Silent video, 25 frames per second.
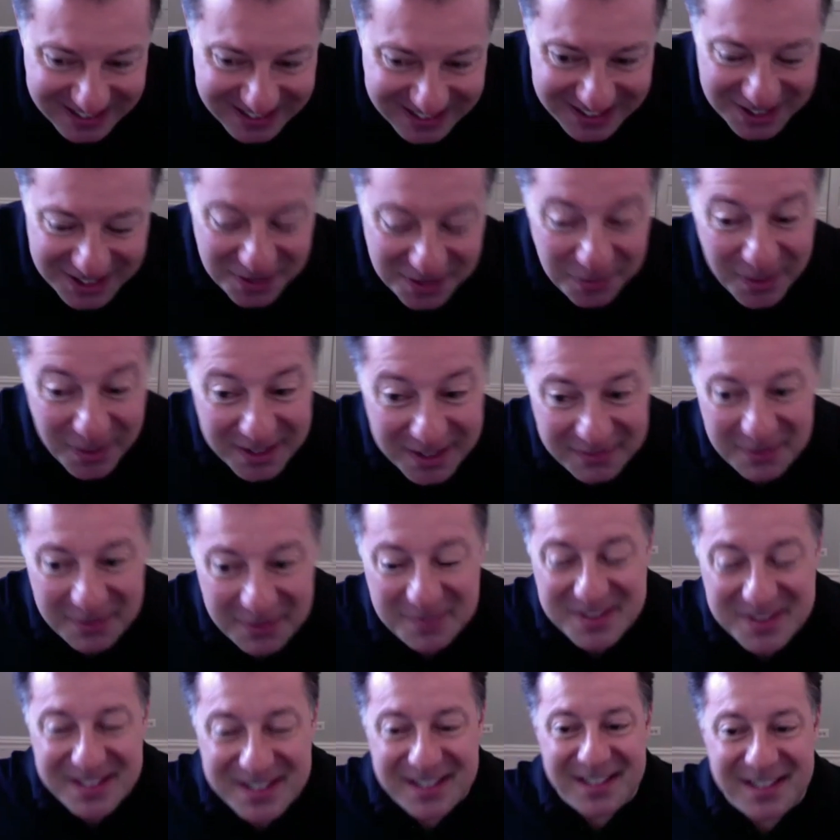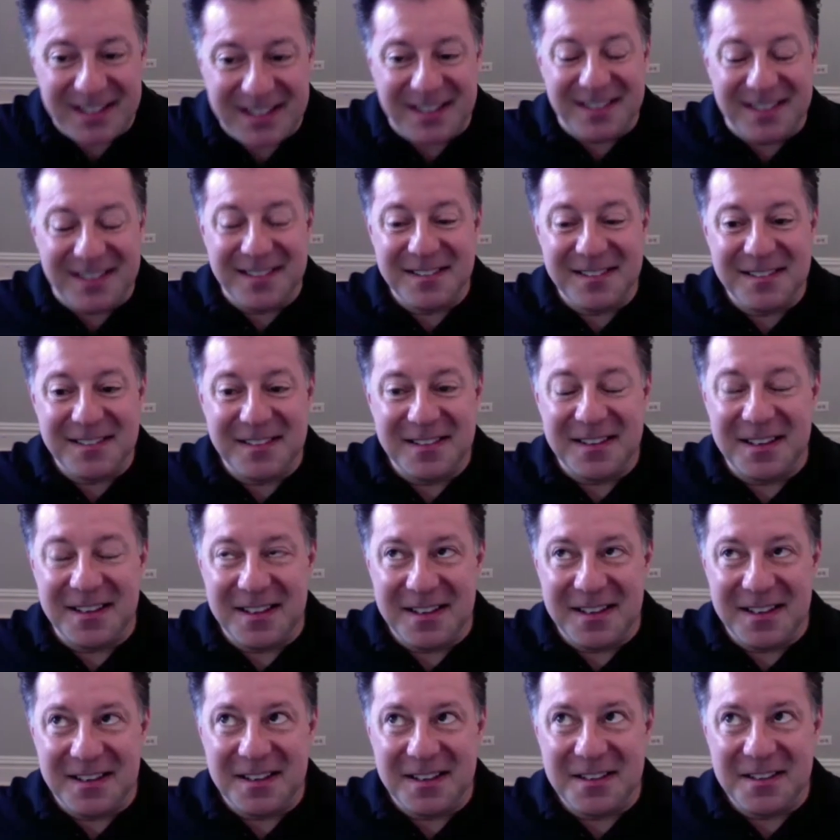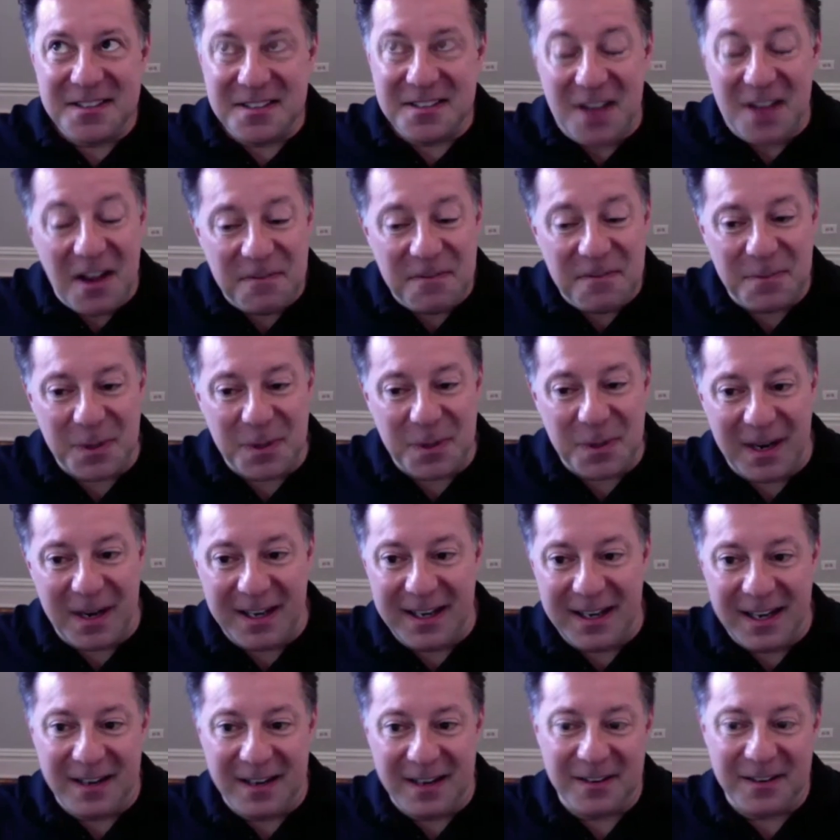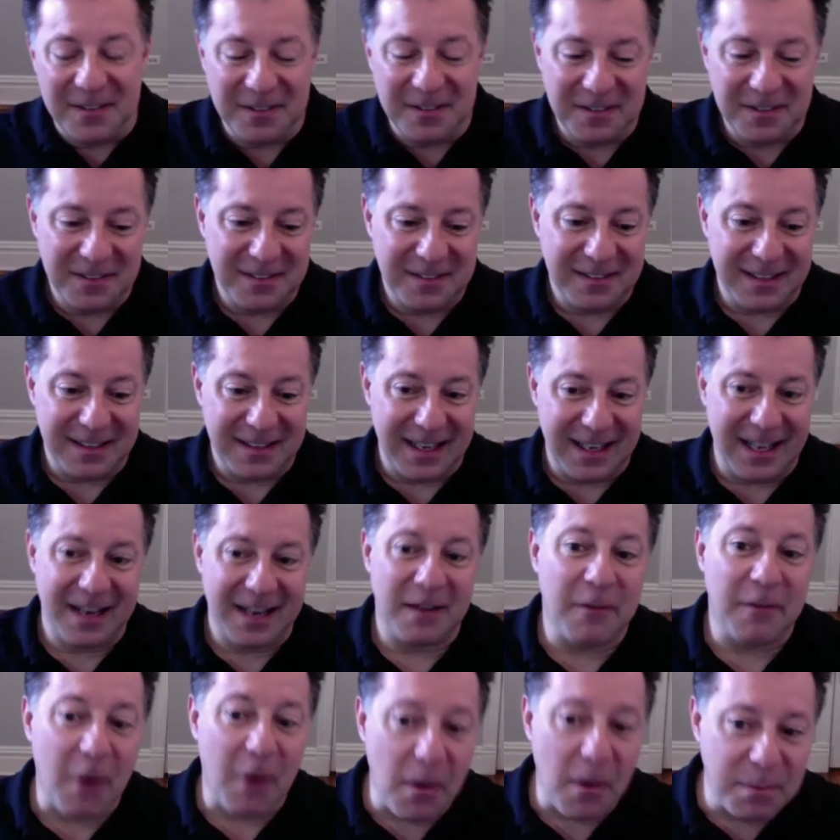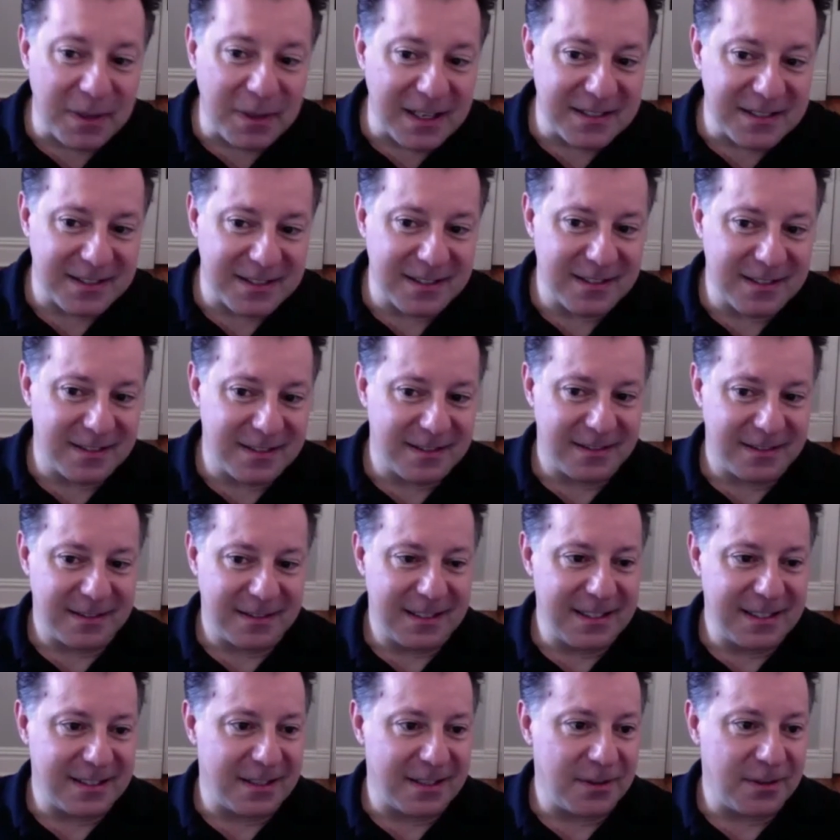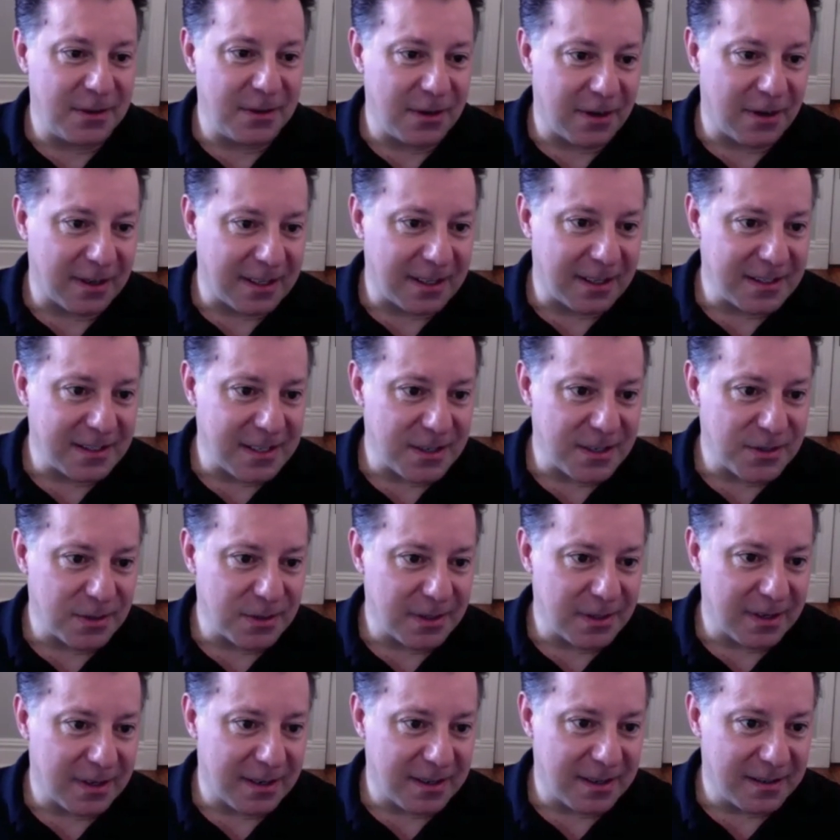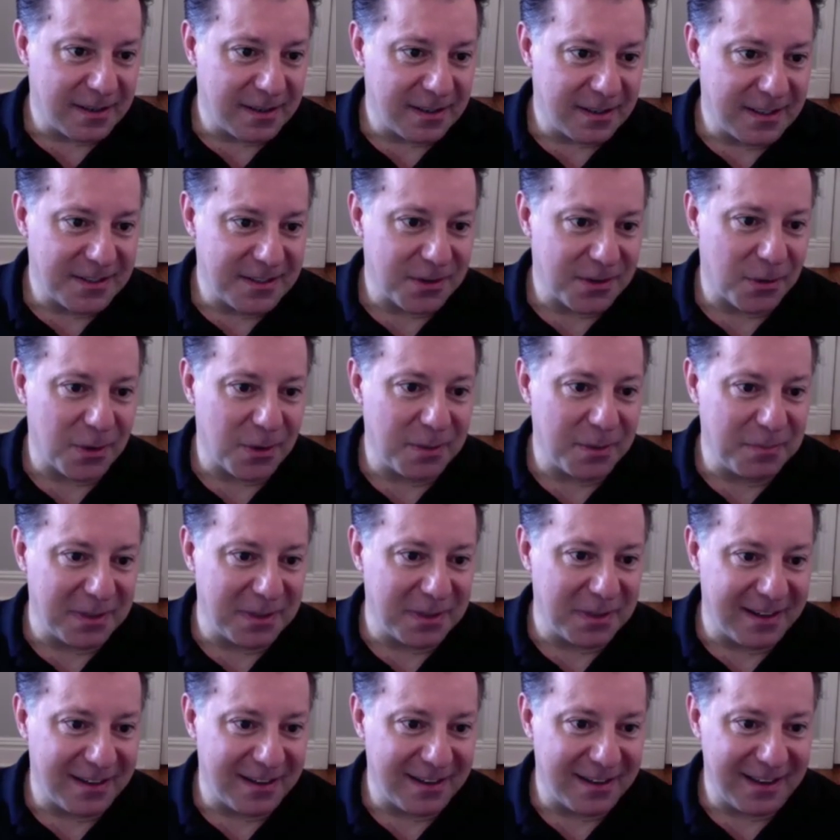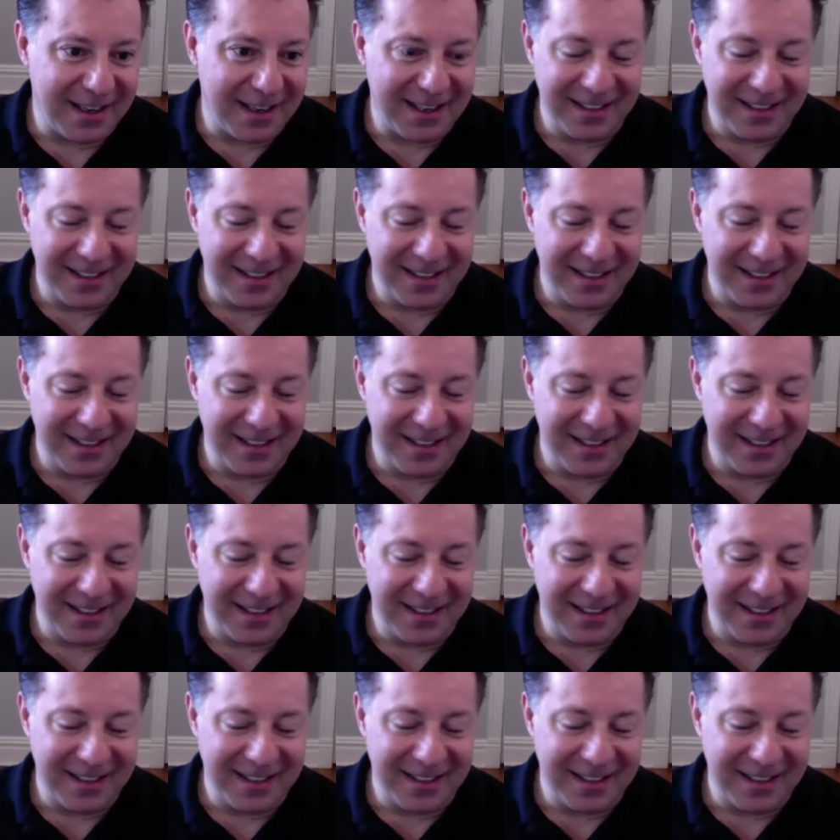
One of them is a sophomore right now. And of all places, he's in New York. He's at Juilliard. He's a horn player.